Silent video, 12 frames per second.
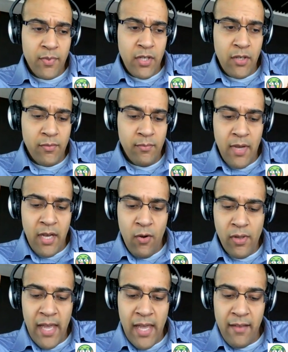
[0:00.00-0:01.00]
So my
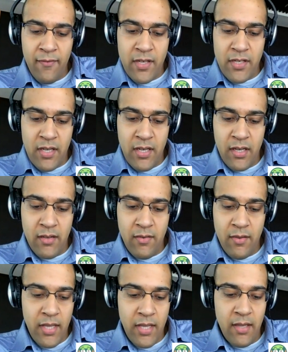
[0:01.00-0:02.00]
whole life is
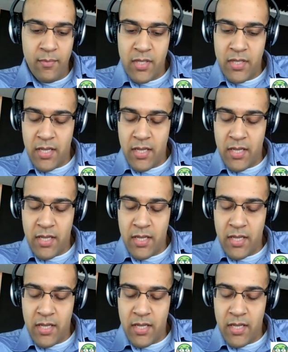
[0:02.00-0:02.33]
themes.